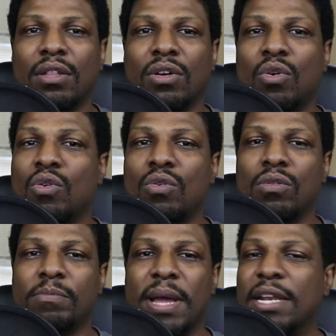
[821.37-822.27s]

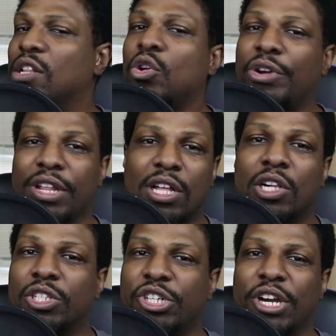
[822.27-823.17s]
whole Mandalorian
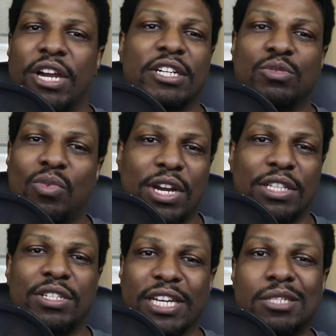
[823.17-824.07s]
culture and just wanted
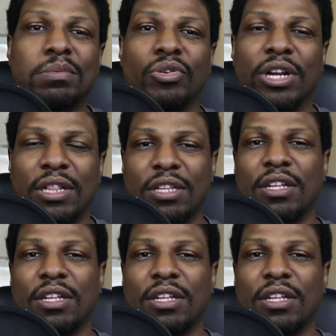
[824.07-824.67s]
to explore it